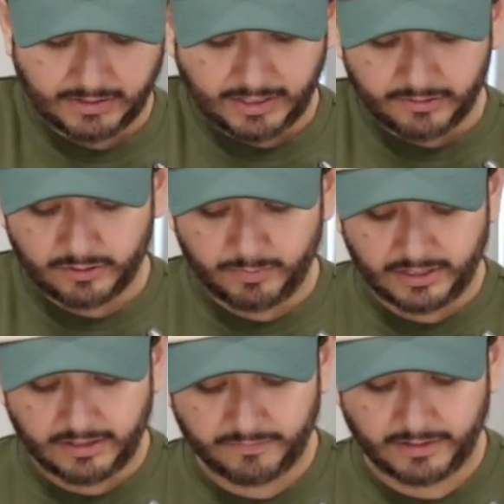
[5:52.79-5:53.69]
I also
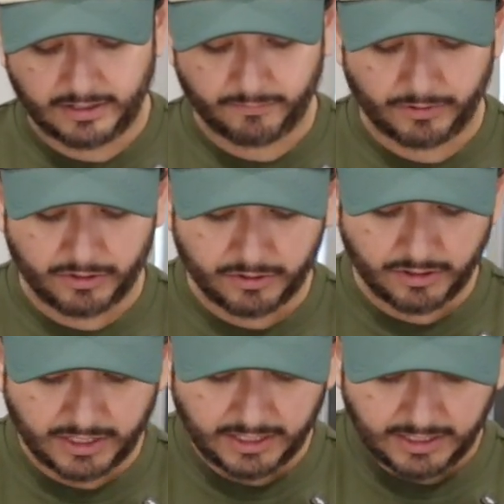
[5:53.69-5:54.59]
believe that when you're
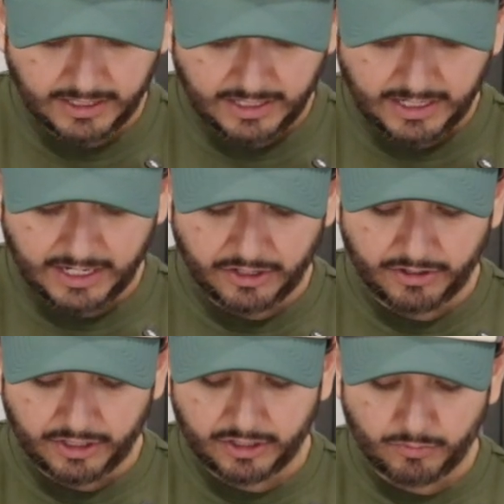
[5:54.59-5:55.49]
cooking and you're
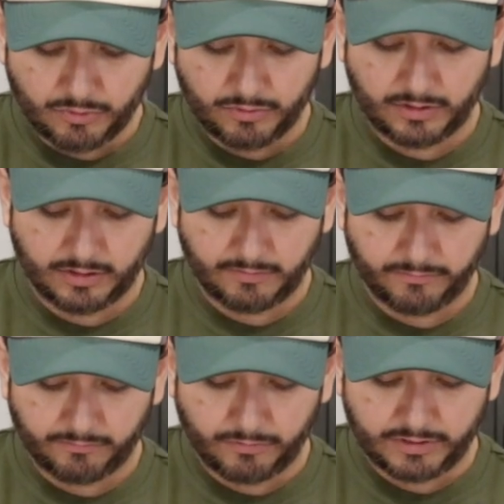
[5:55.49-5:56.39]
in a good mood, the
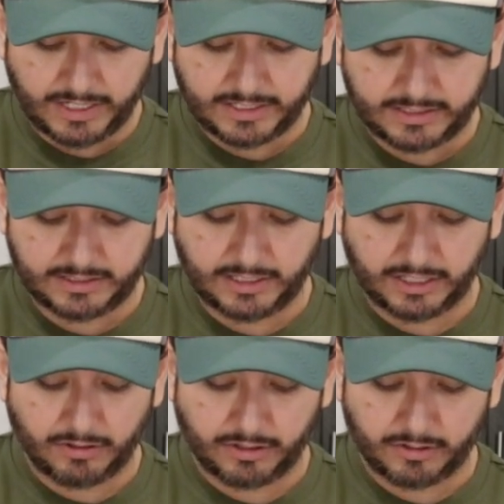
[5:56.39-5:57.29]
food tastes
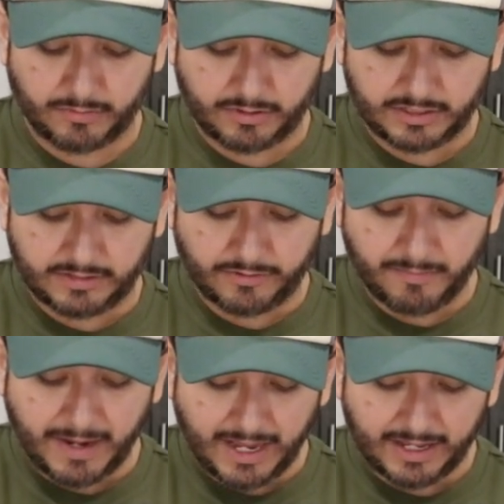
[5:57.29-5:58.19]
like you're in a good mood. Because if you're
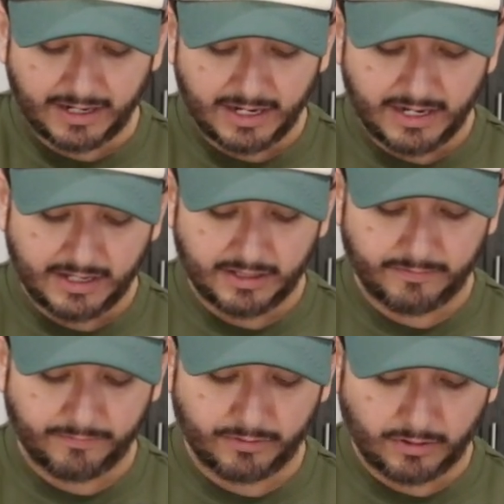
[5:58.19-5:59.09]
mad, the
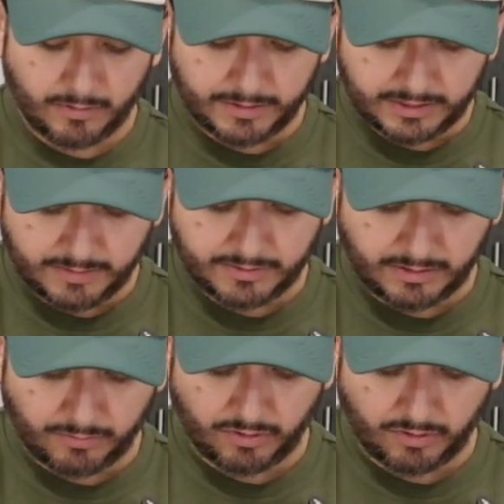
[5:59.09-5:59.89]
food always comes out